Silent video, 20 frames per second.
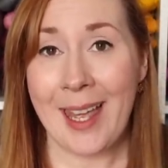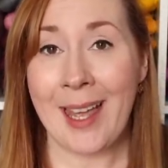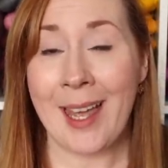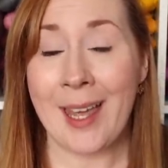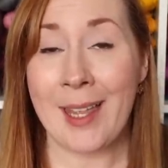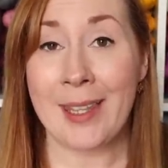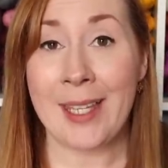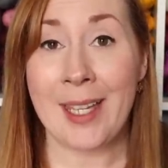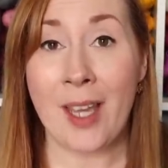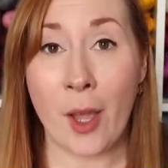
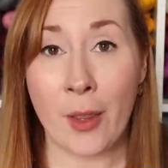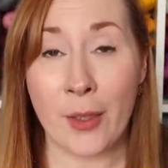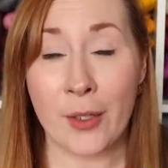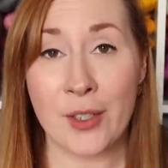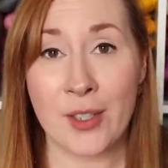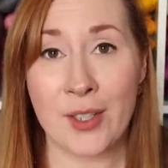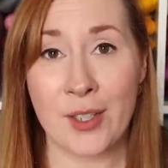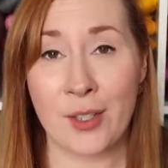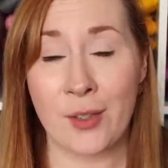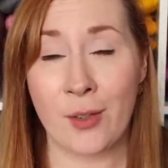The other
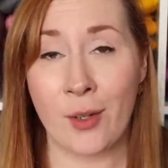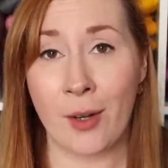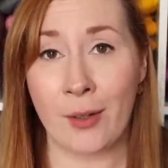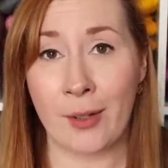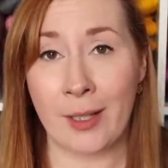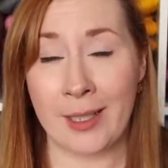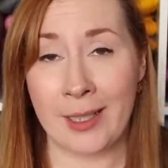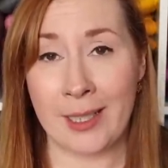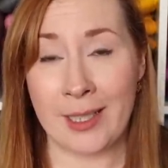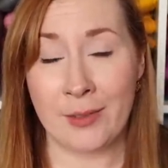two
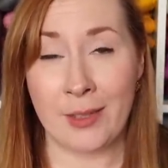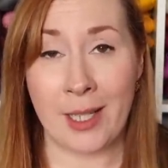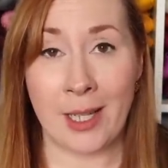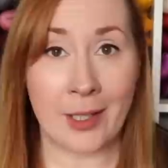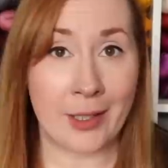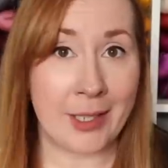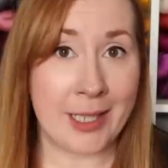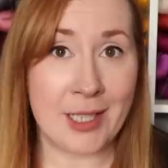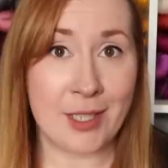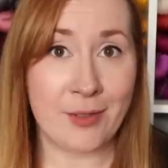
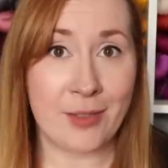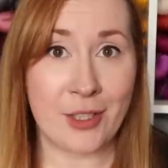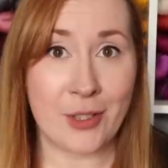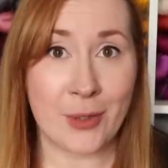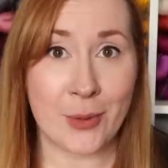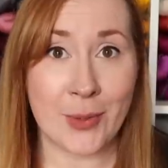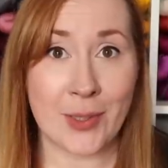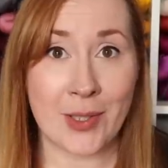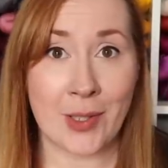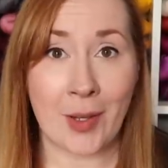are
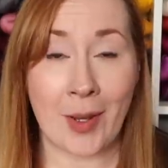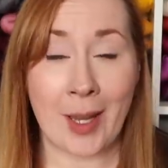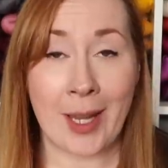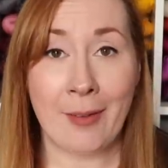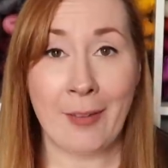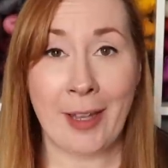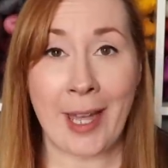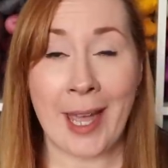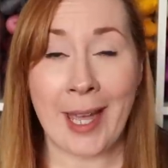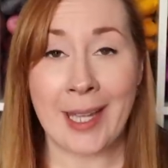individuals that I
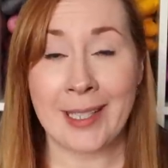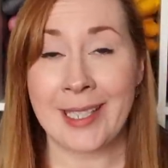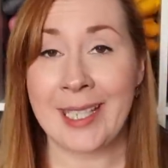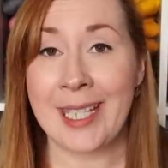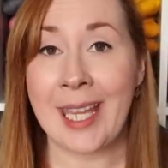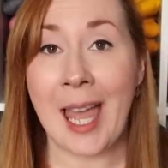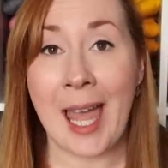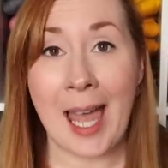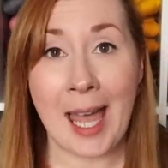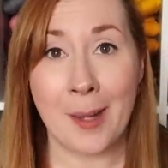have had
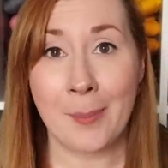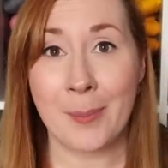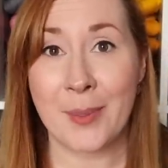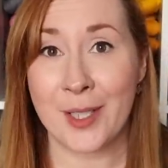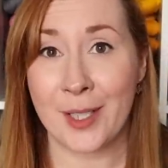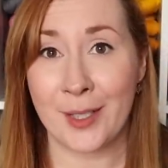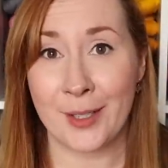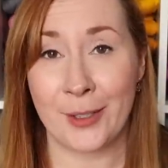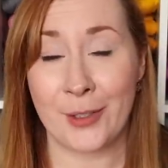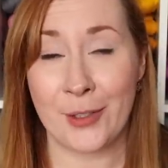the
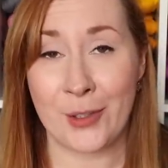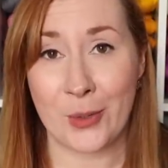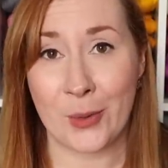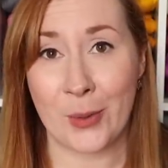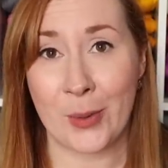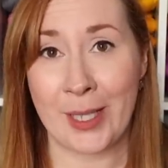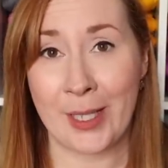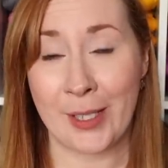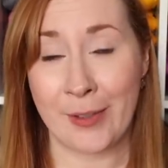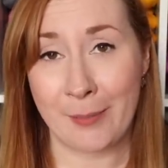absolute
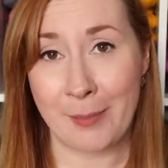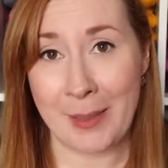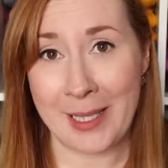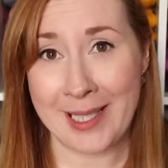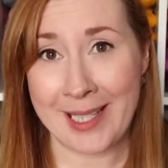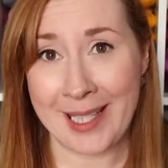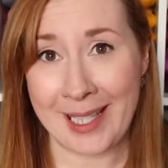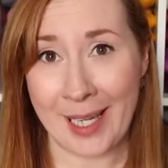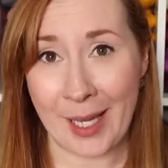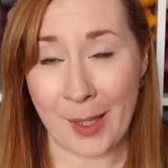joy of
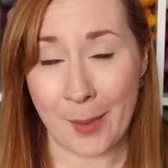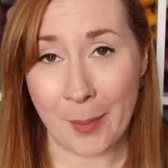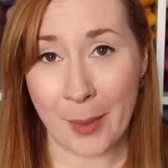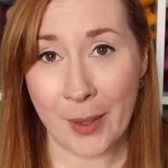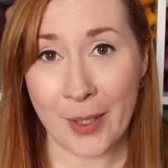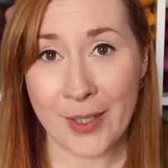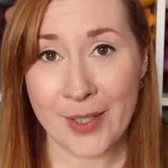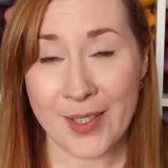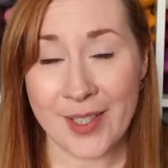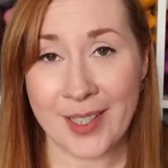meeting in
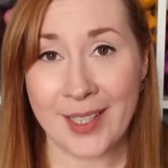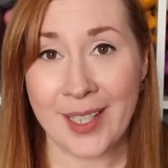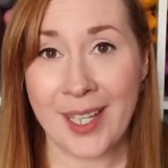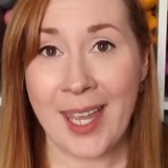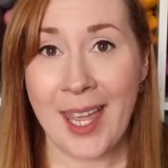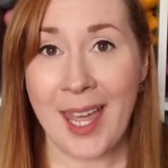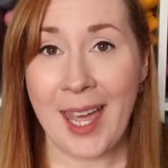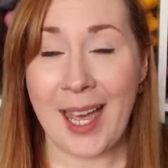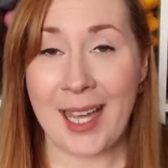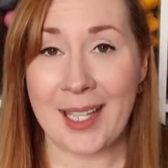person,
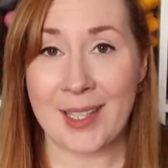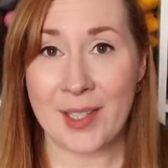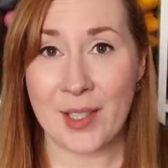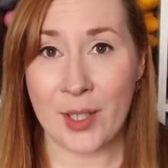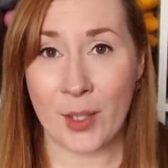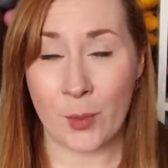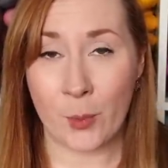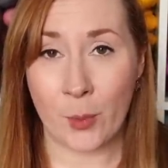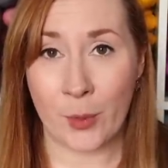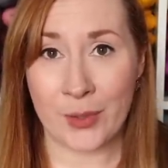and
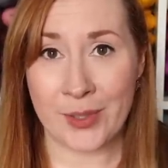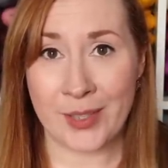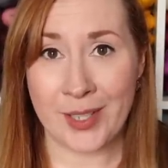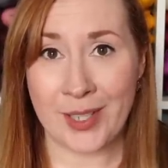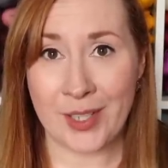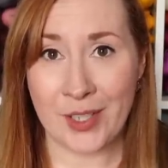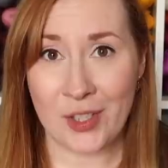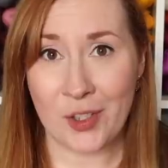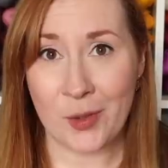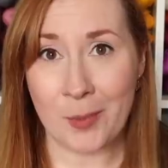so
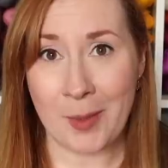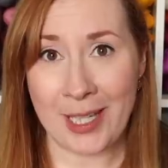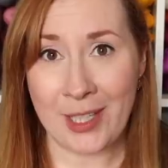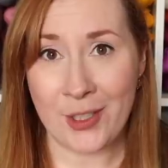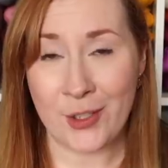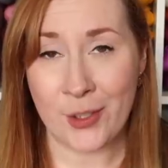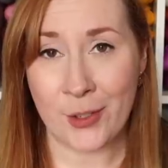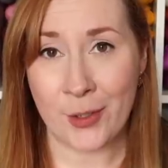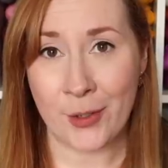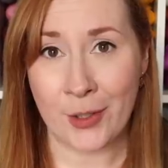wanted to make
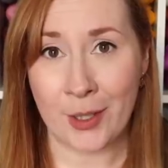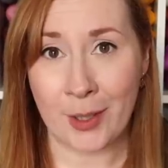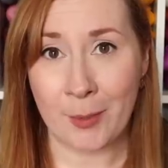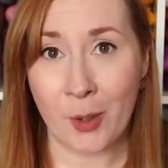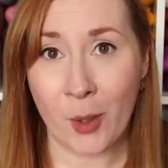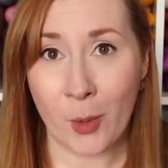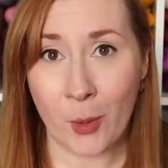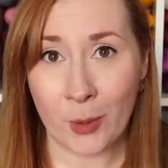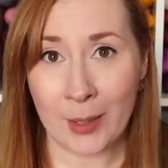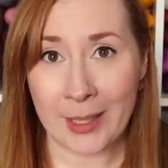sure that I'm
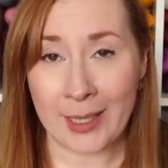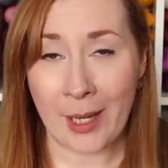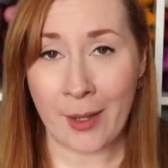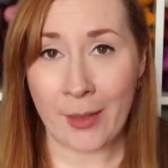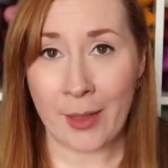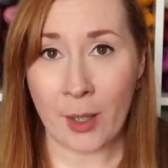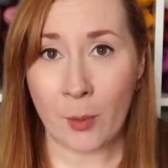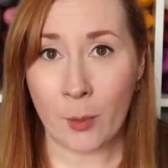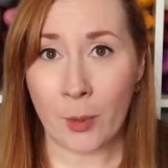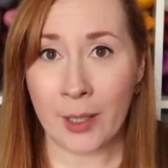calling
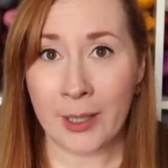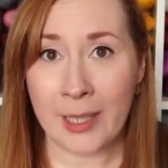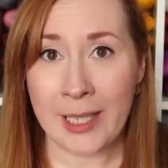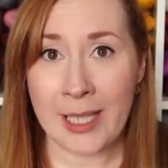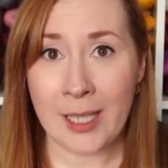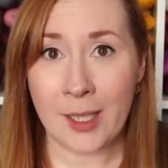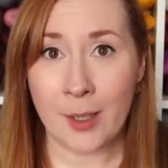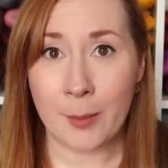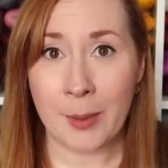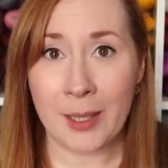out their work
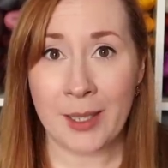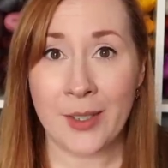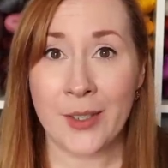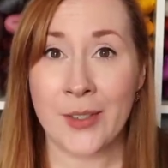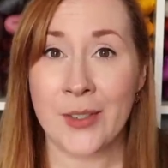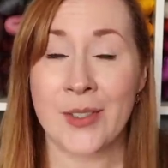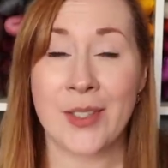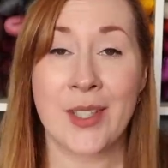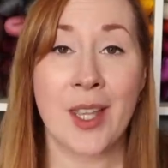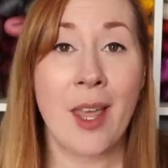here
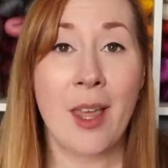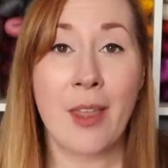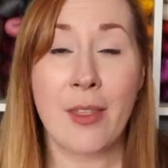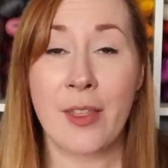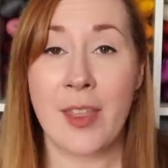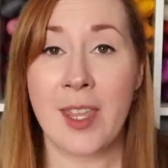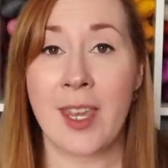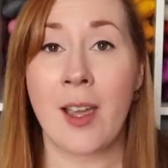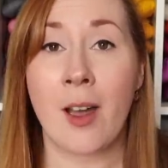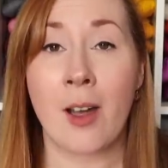because
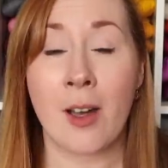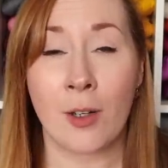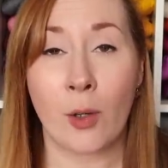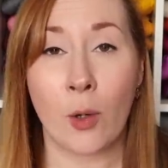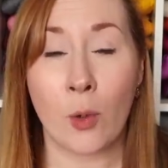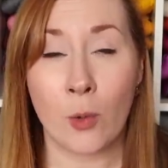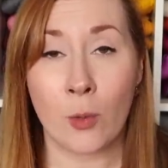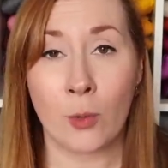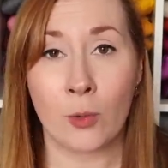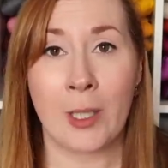they are
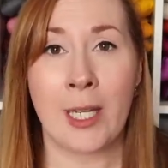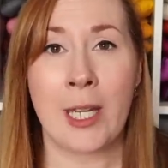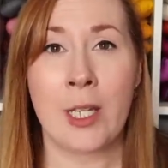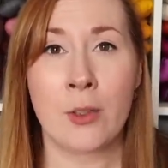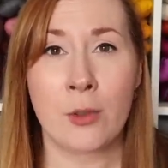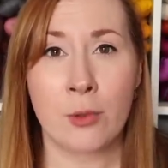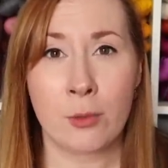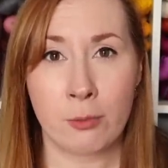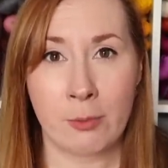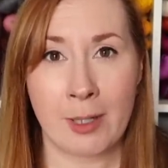all
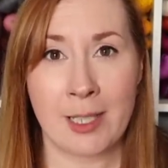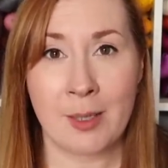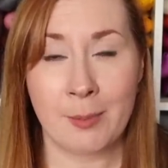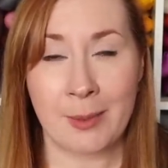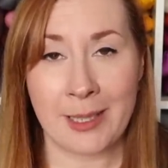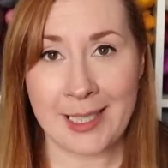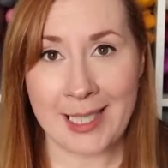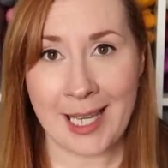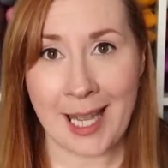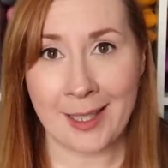
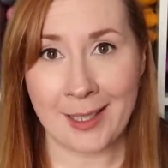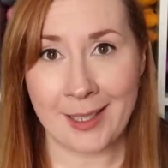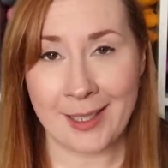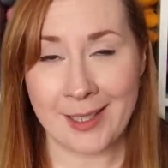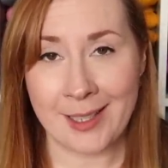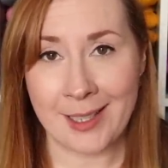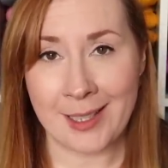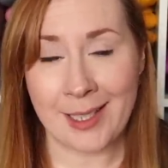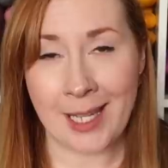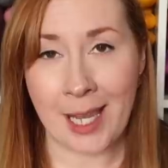incredibly
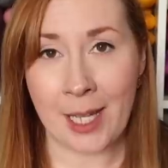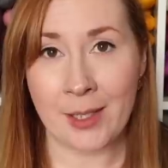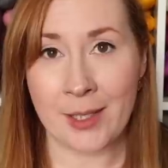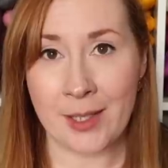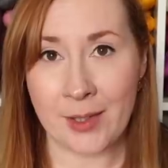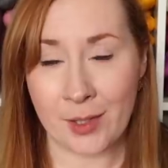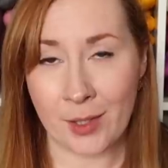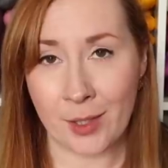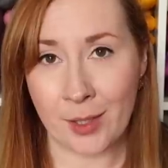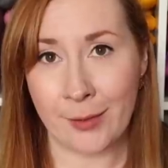talented and
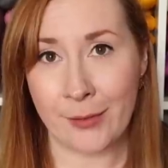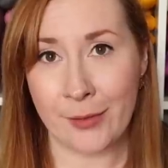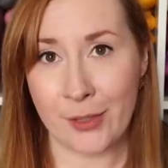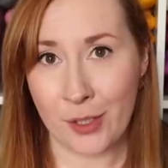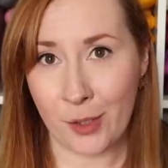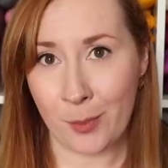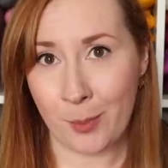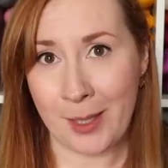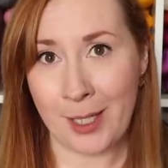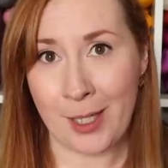deserve
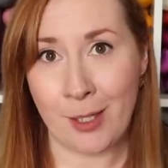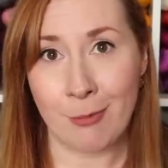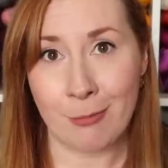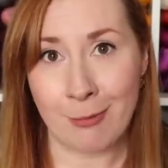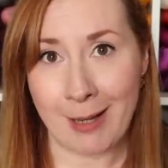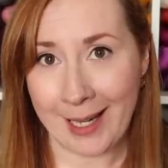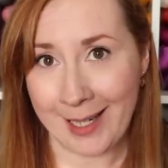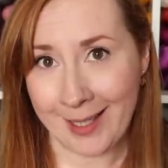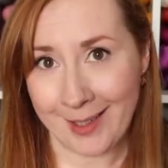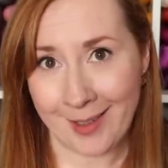to be
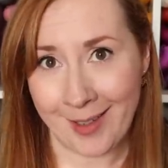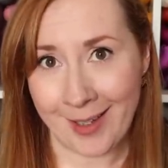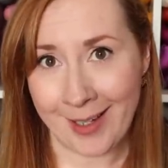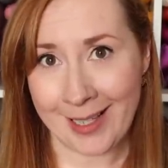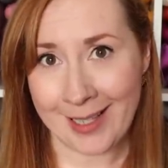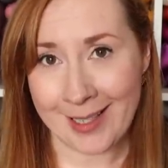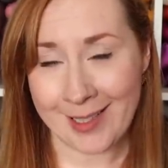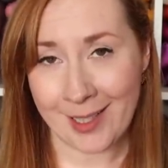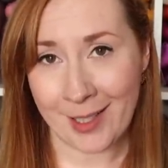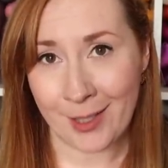
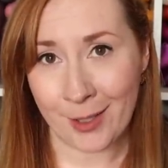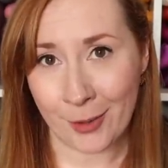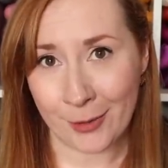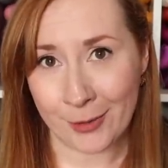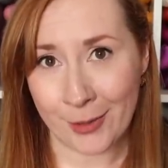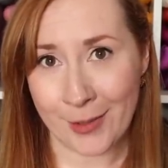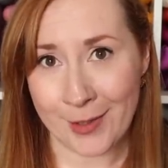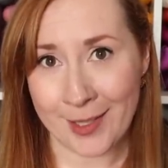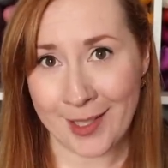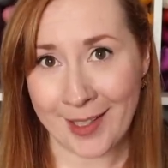recognised along
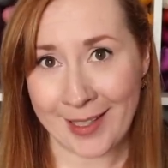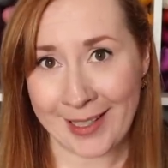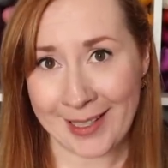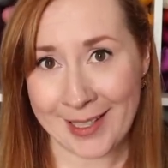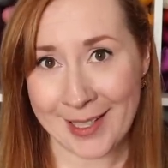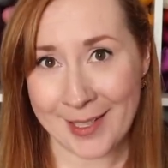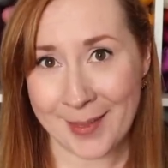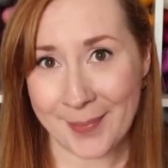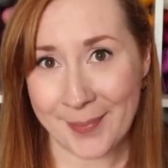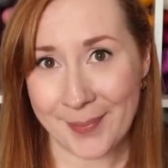those
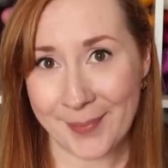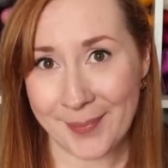lines.